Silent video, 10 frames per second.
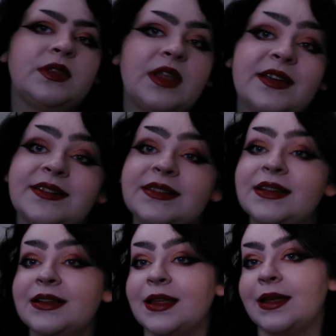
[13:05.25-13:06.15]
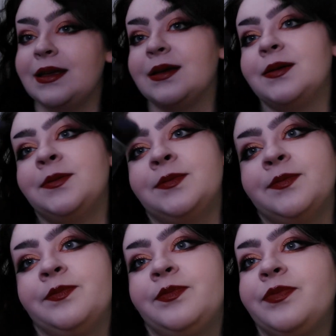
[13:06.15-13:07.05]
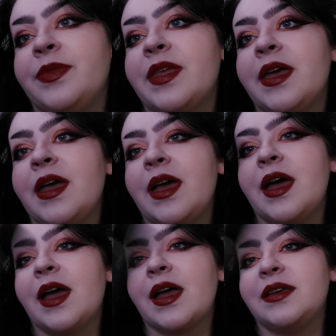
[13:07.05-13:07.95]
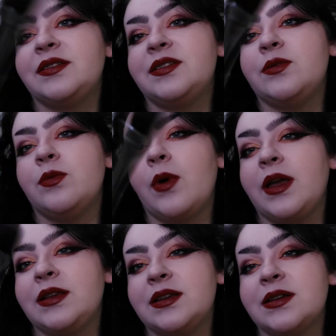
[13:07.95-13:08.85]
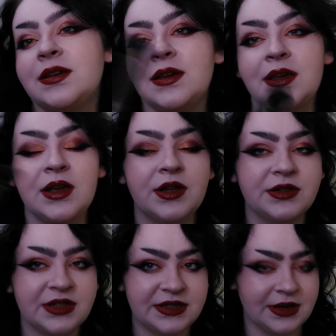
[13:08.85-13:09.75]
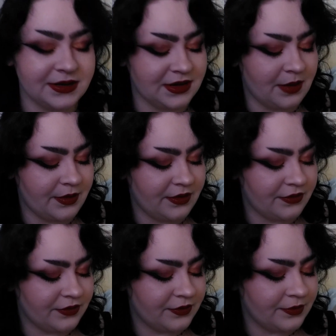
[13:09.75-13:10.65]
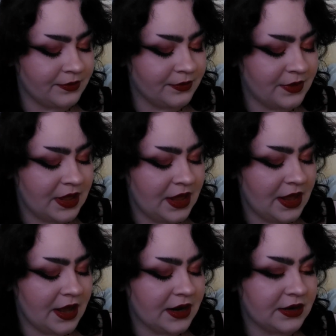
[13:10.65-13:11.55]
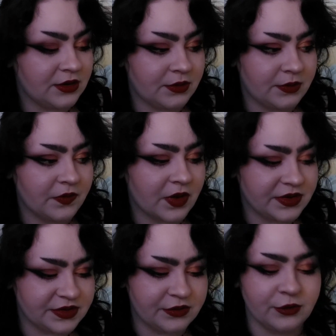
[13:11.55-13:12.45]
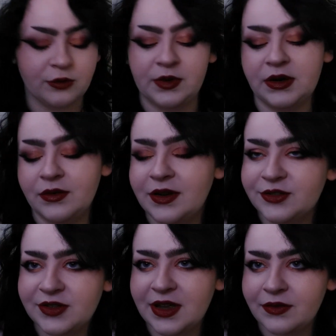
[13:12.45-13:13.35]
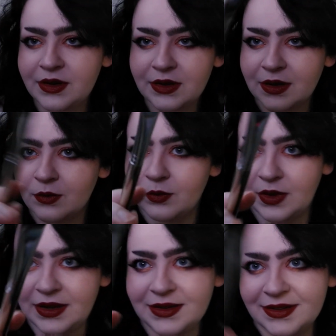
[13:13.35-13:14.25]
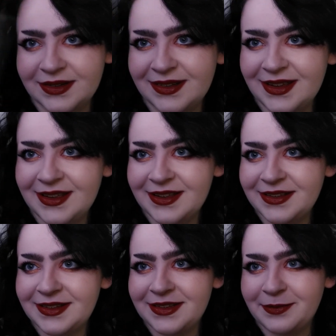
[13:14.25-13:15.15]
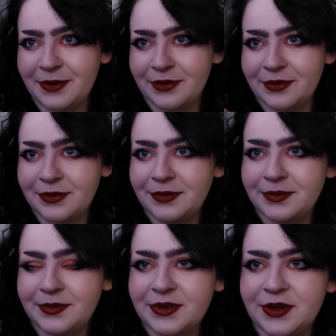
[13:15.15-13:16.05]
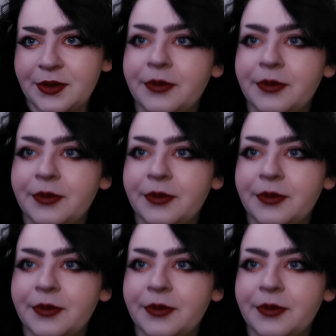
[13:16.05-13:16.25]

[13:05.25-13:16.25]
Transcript: then the like icy white to sit on top of. I know that we've got a silver, but I don't actually have any like white. It's purple, so